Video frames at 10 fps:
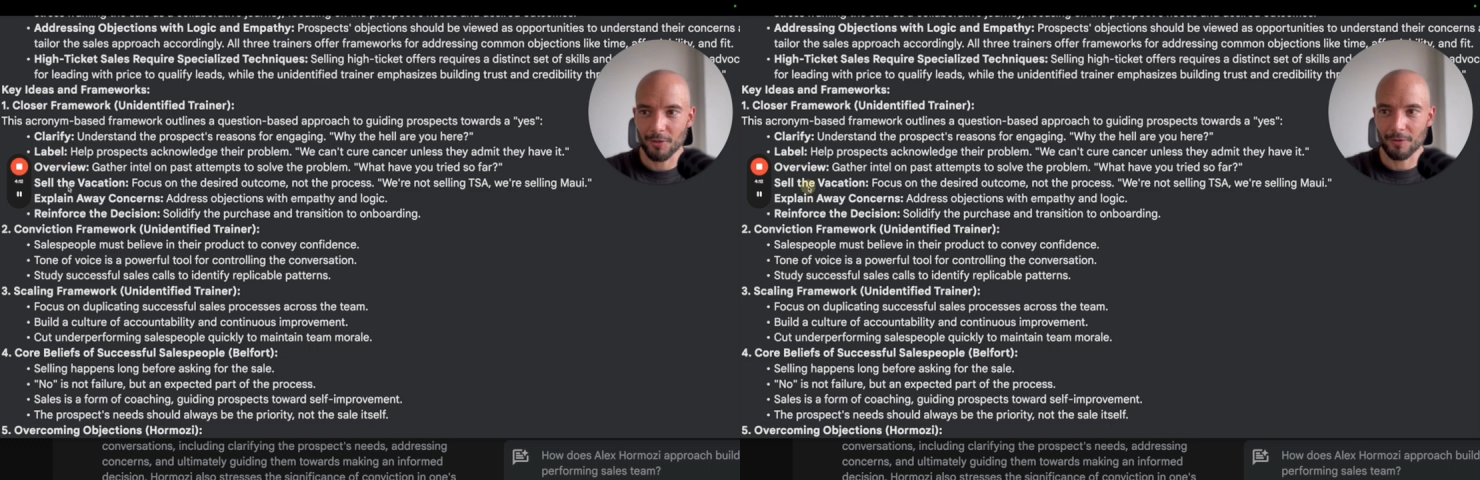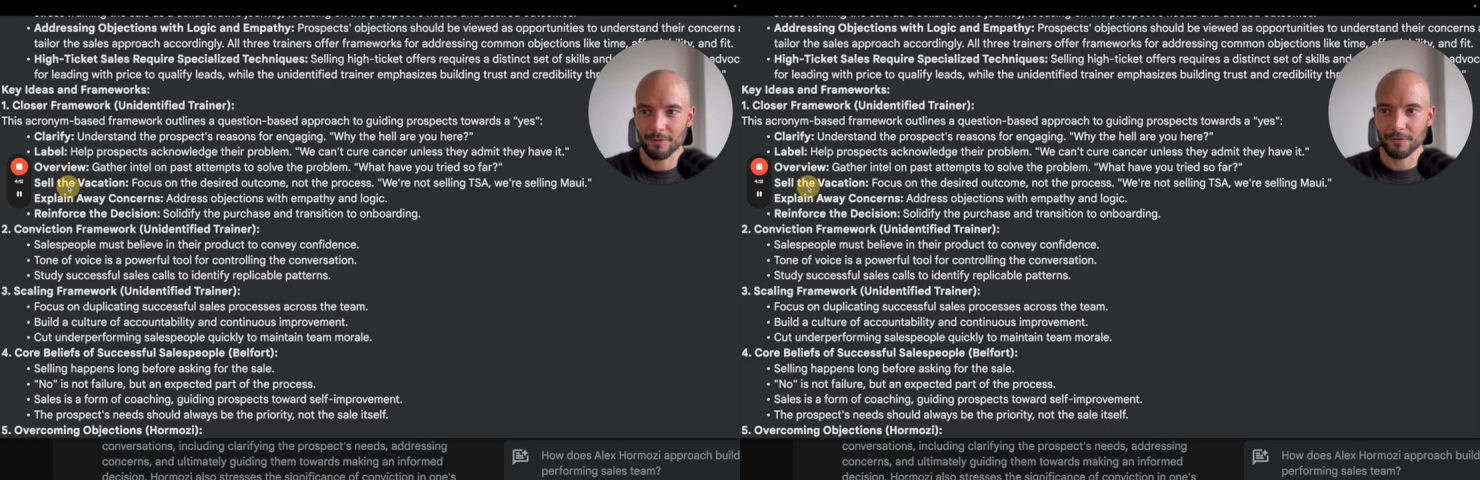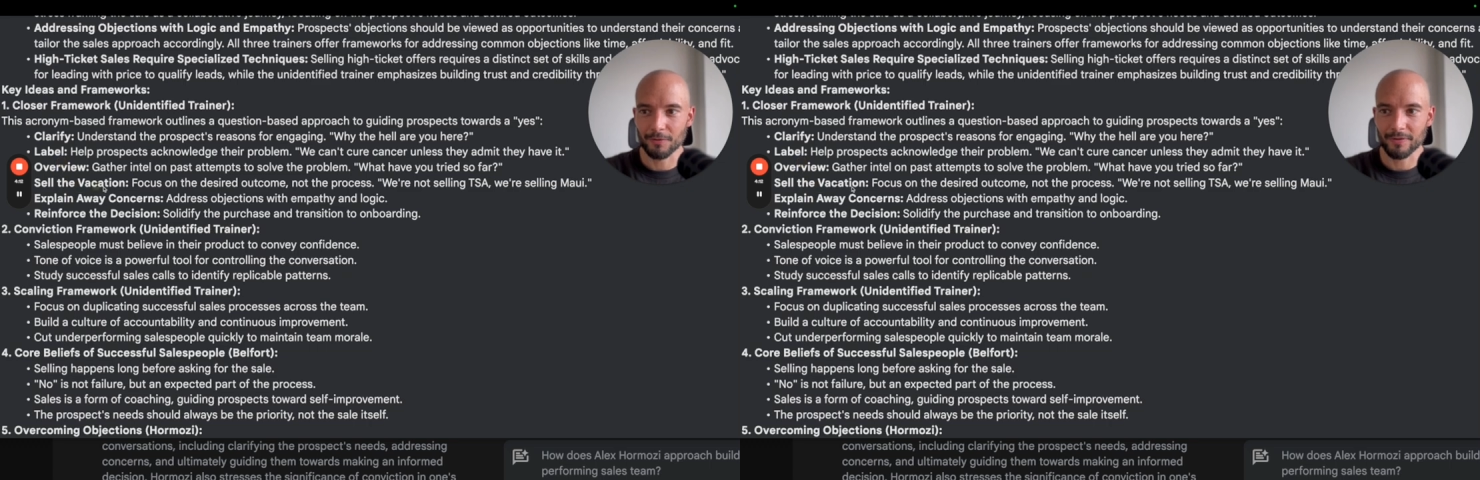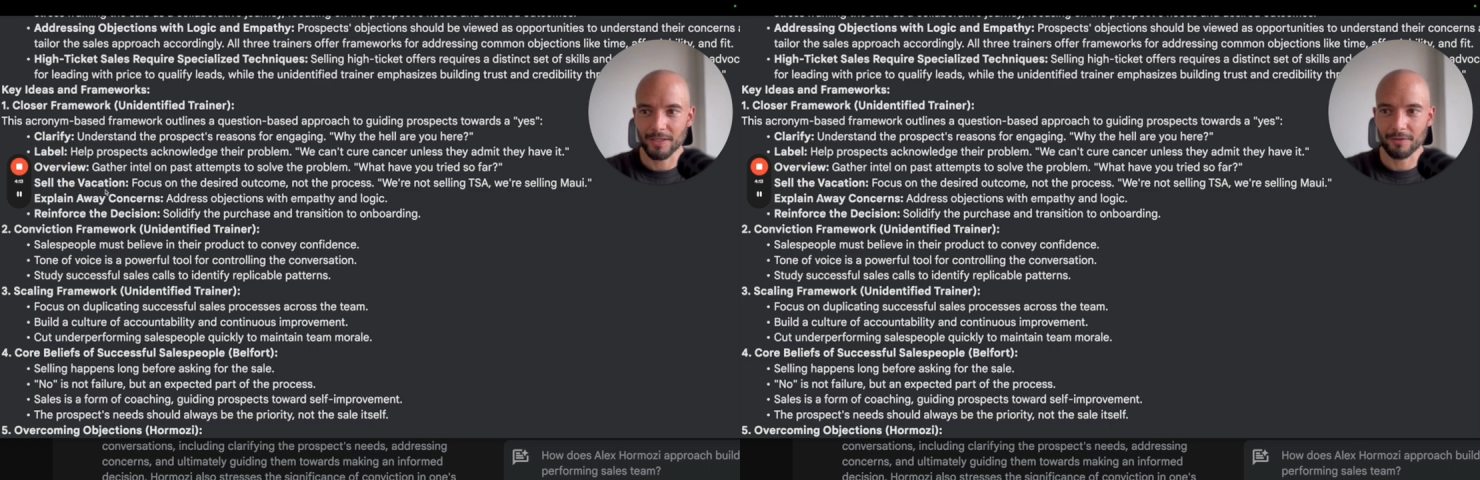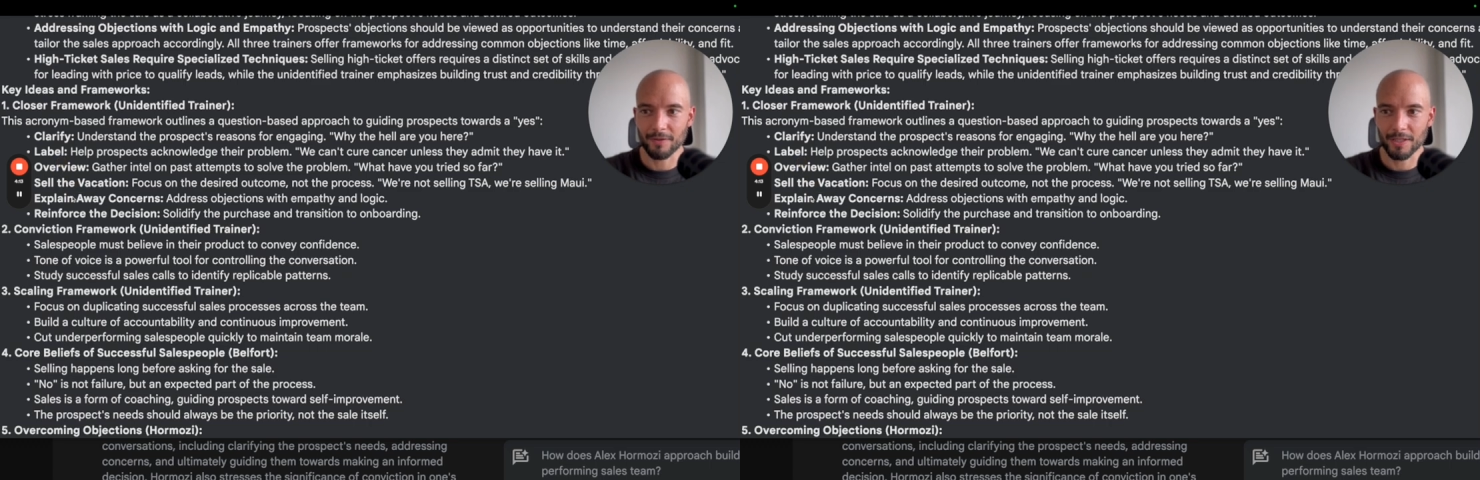overview,
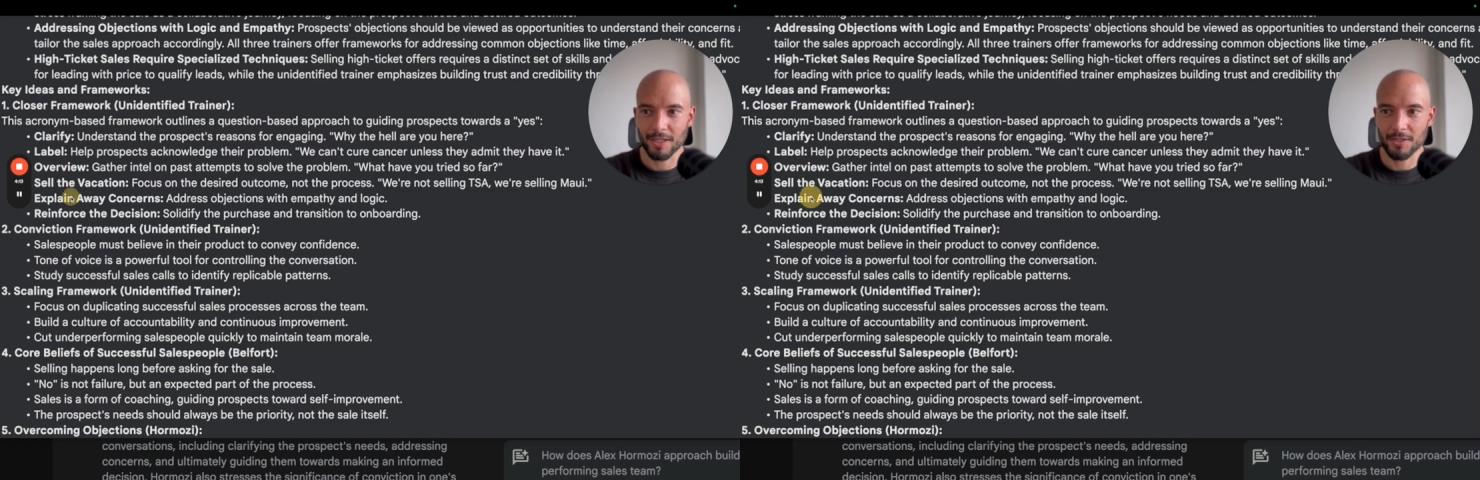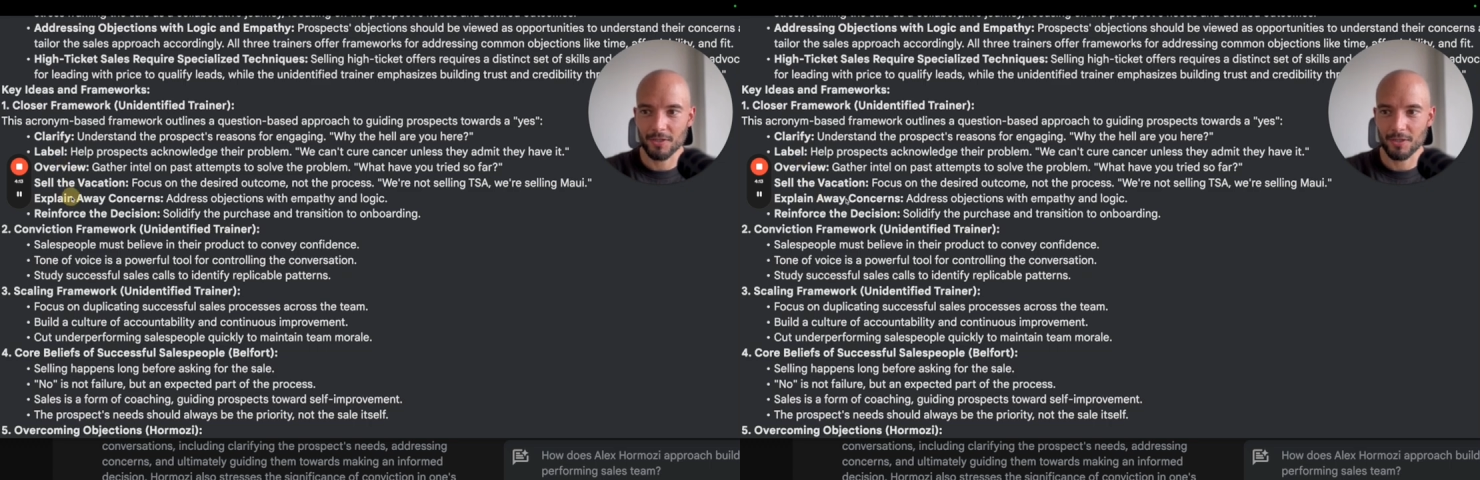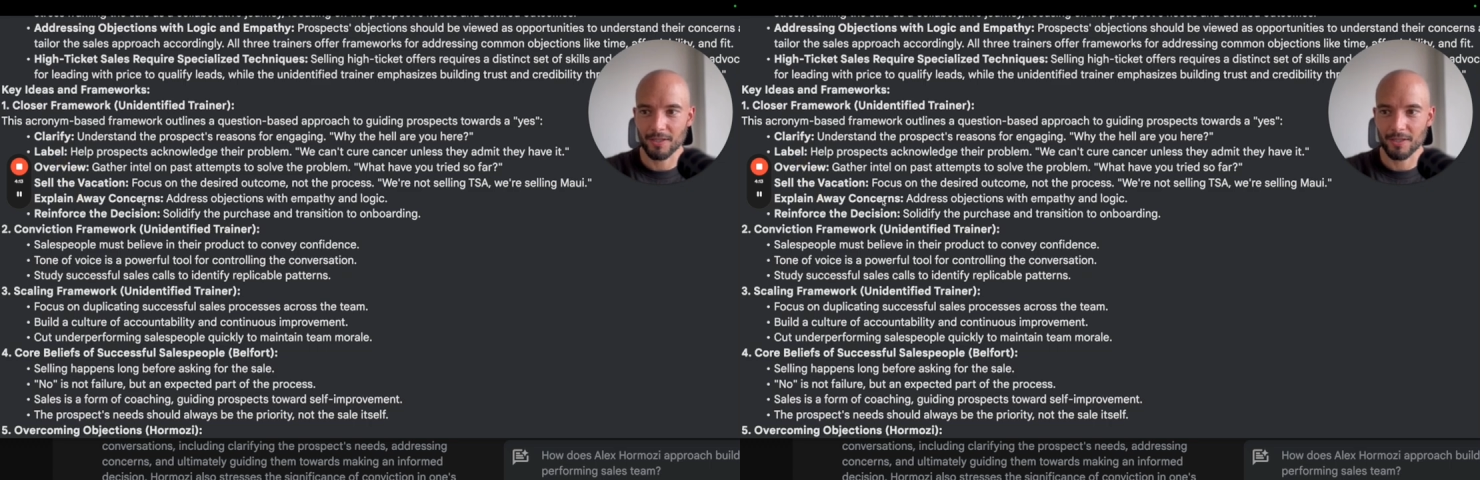sell the vacation,